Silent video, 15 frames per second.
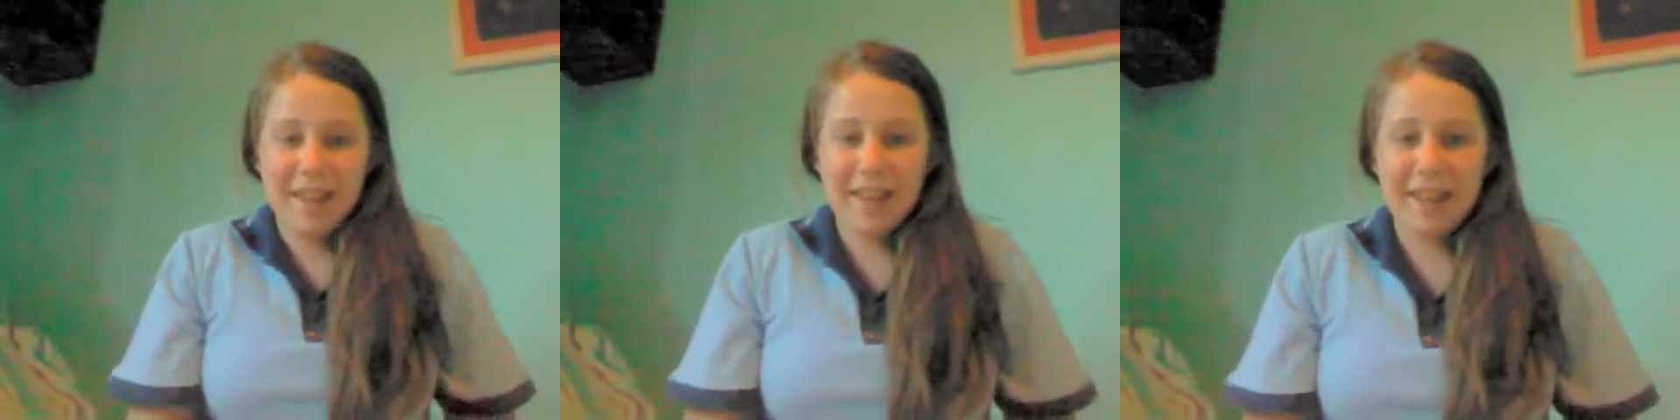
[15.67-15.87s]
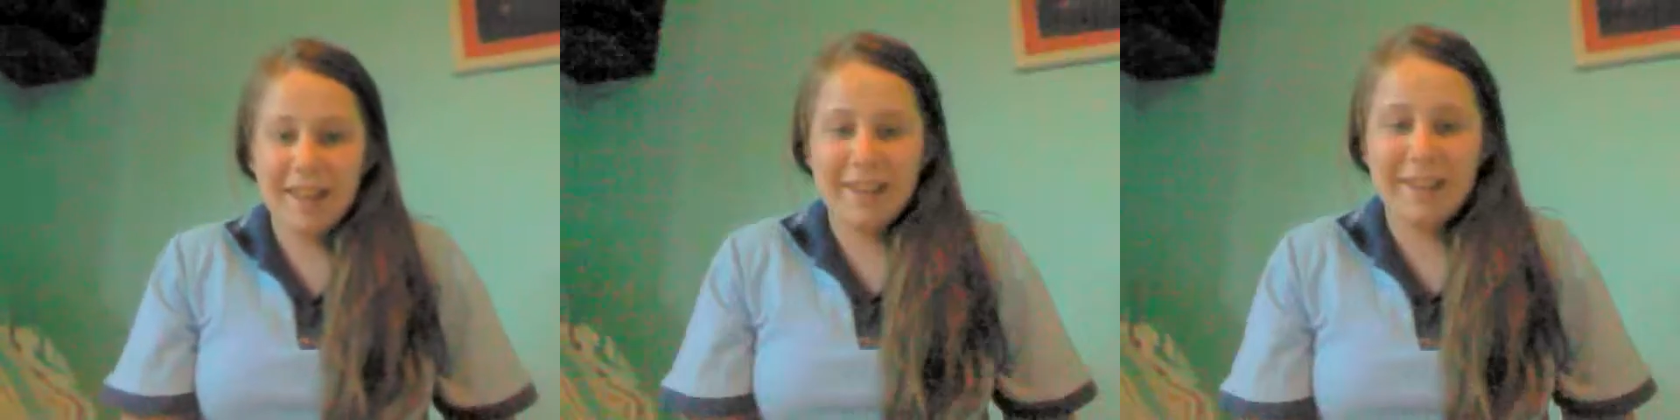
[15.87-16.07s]

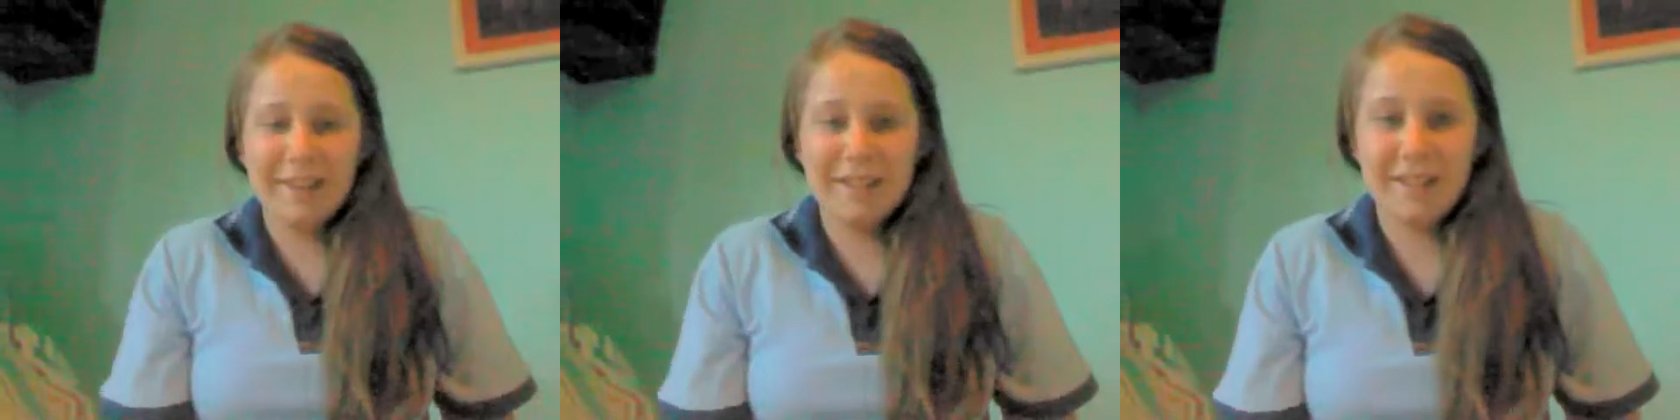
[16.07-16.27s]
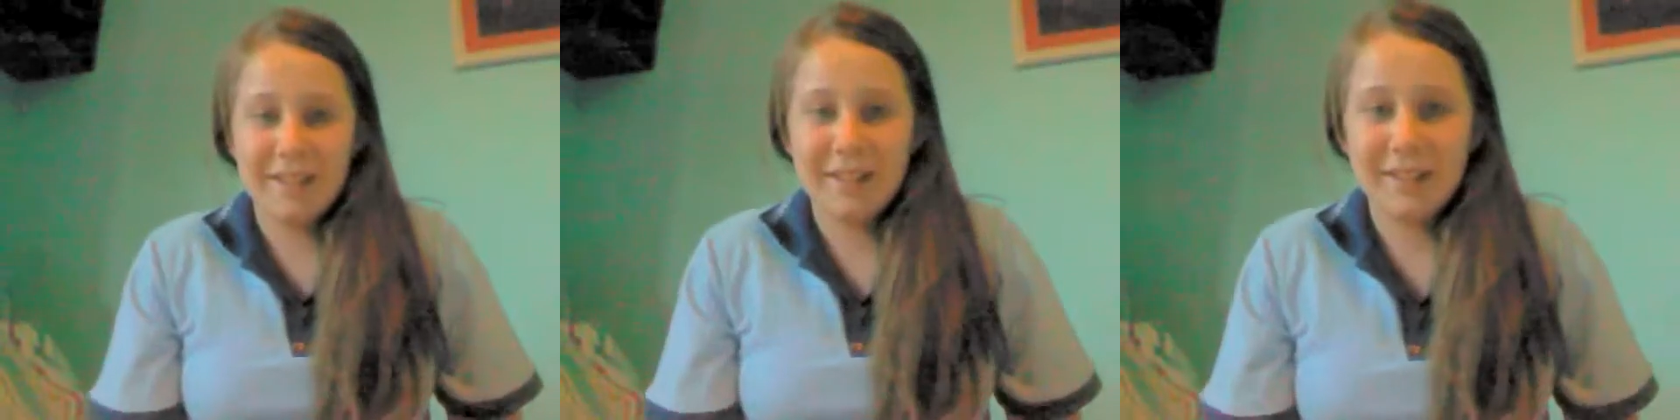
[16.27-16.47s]

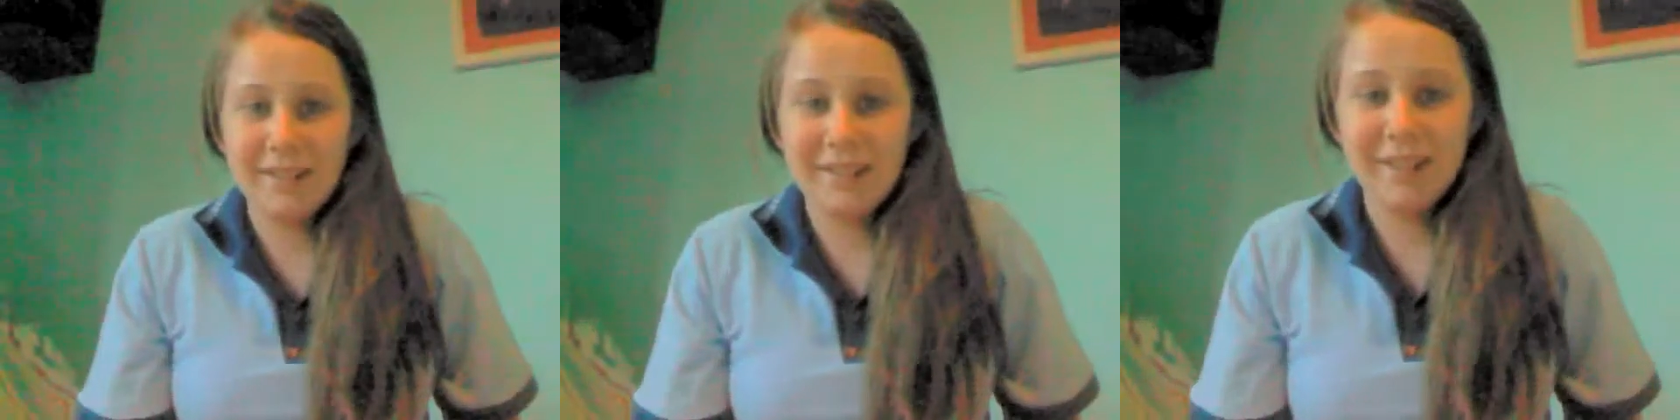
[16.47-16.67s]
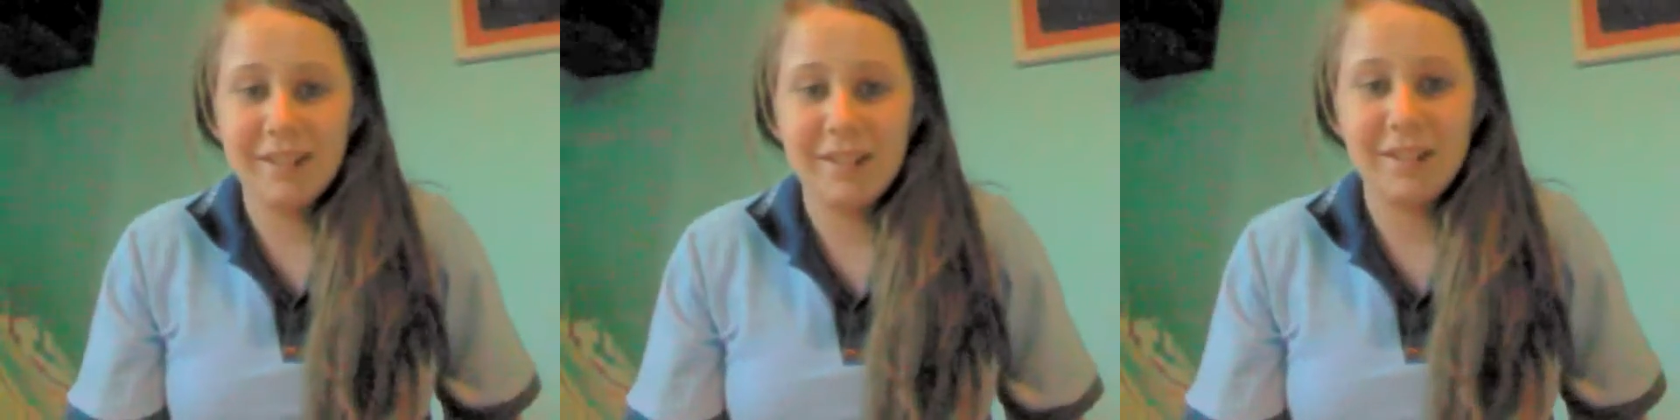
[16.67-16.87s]
And
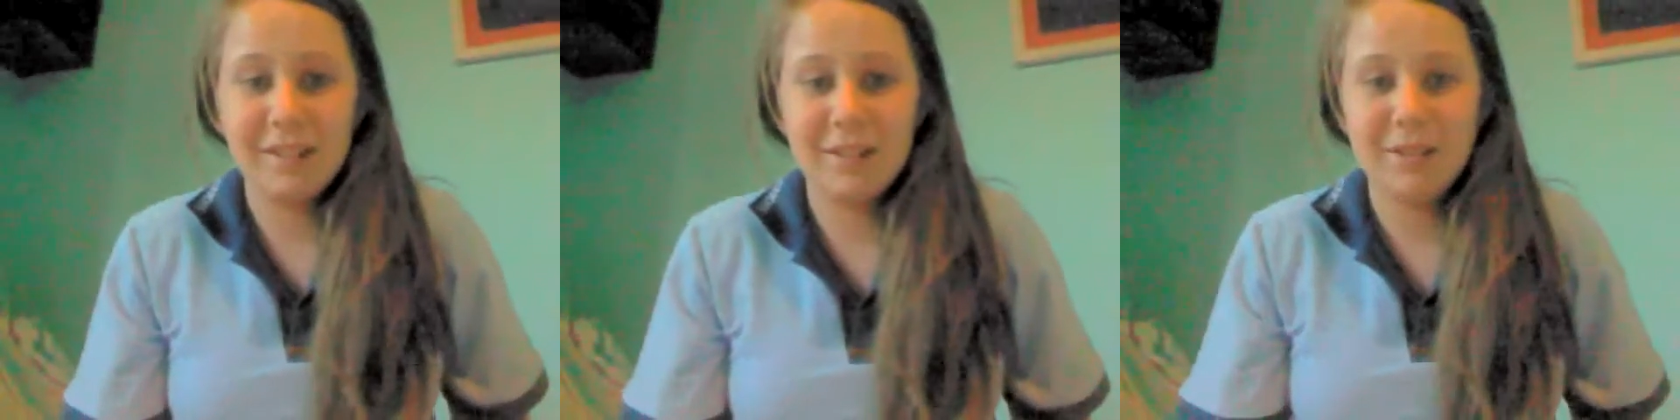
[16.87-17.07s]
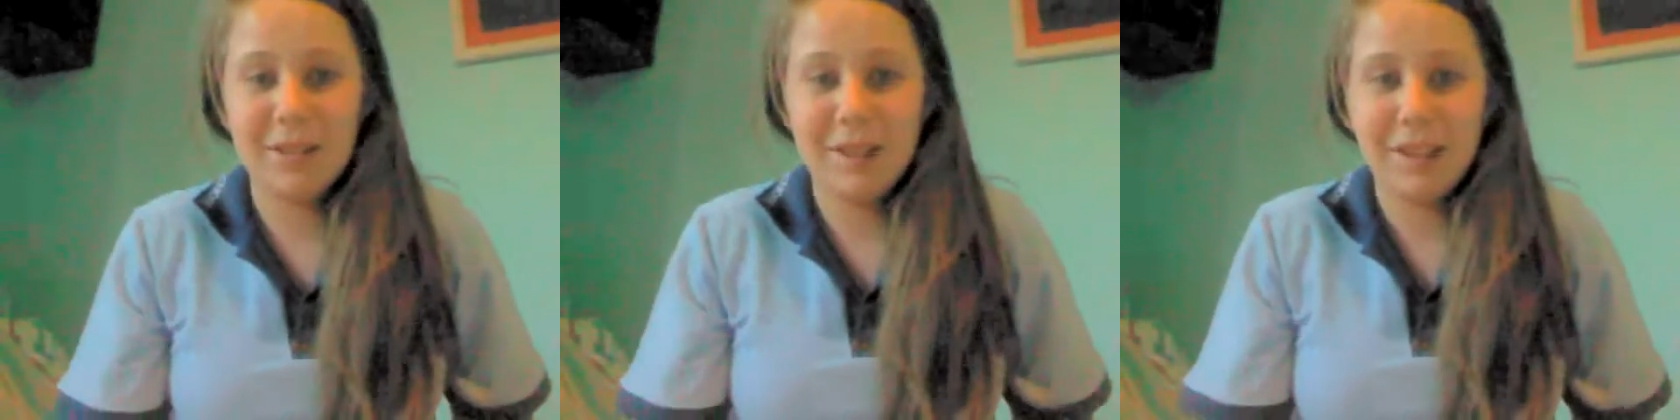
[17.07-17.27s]
yeah, I
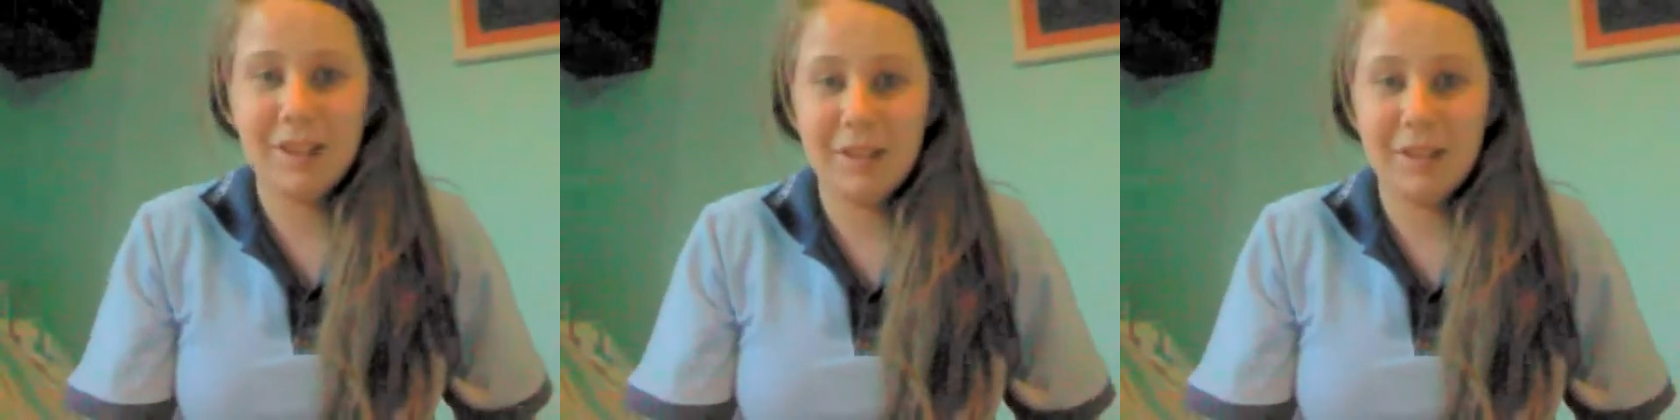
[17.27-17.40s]
just want to